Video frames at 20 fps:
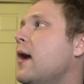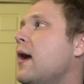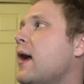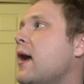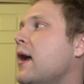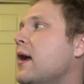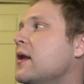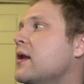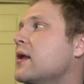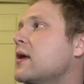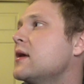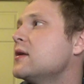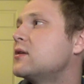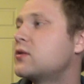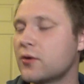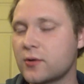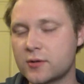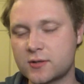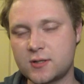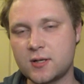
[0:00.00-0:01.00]
And he
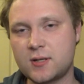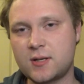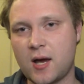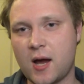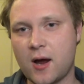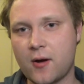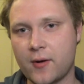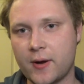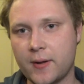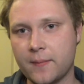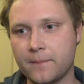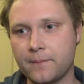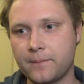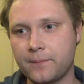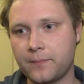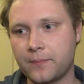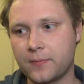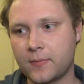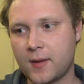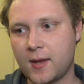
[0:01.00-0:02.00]
talks to Tari,
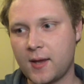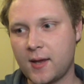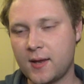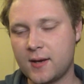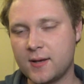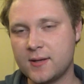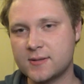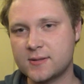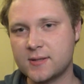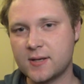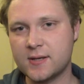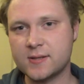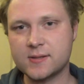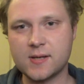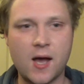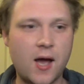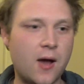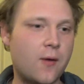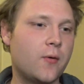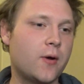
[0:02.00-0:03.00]
and he says,
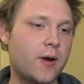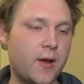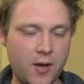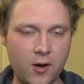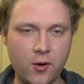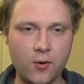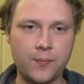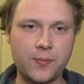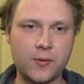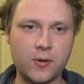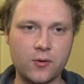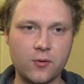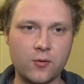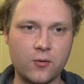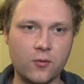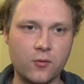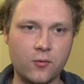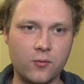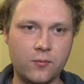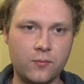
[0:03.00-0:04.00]
I want to help
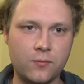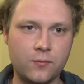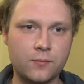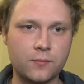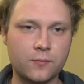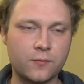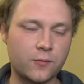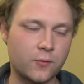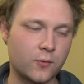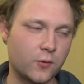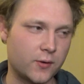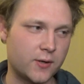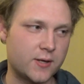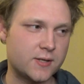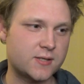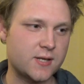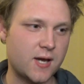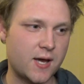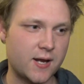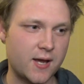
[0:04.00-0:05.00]
you through all
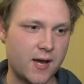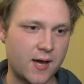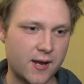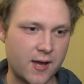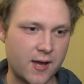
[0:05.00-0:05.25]
this, yada yada